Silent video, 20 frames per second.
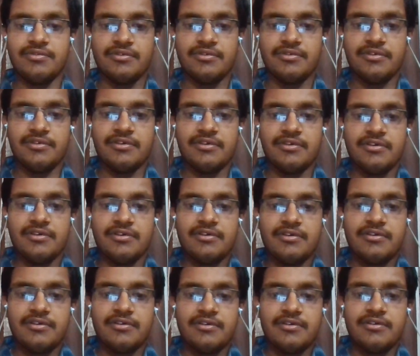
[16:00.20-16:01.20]

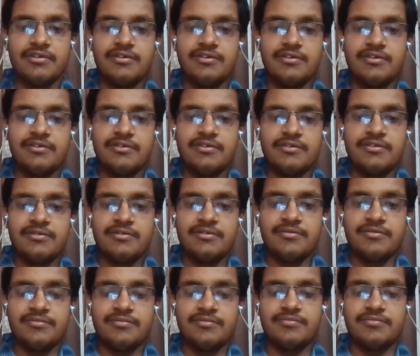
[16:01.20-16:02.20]

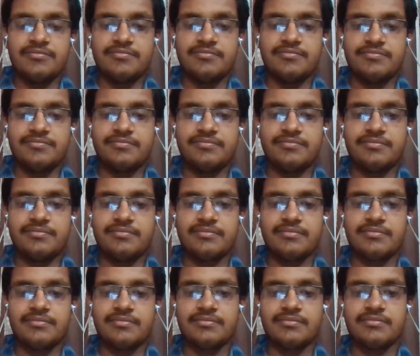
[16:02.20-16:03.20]

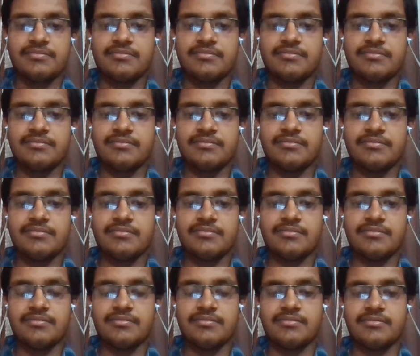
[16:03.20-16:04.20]

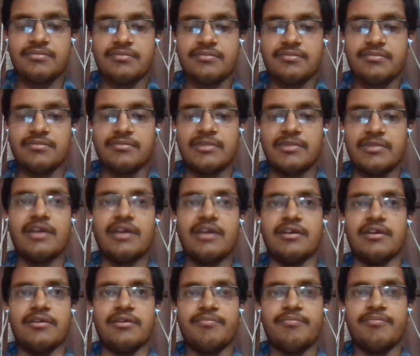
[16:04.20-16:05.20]

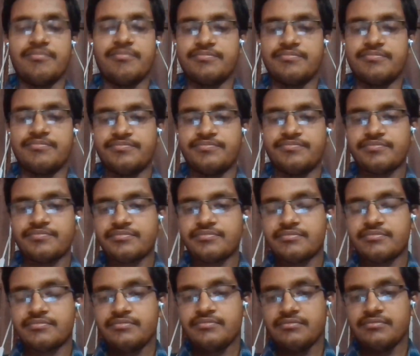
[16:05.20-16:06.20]

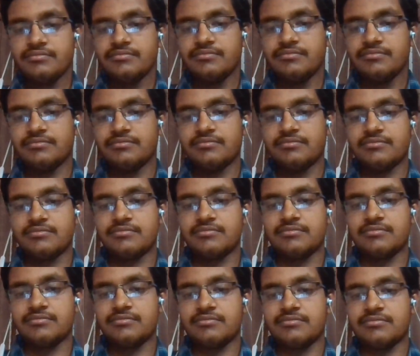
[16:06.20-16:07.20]

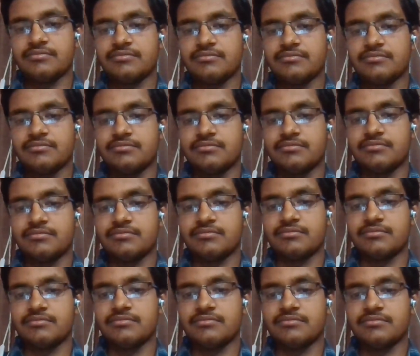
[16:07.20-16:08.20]
No words are spoken by the person on screen.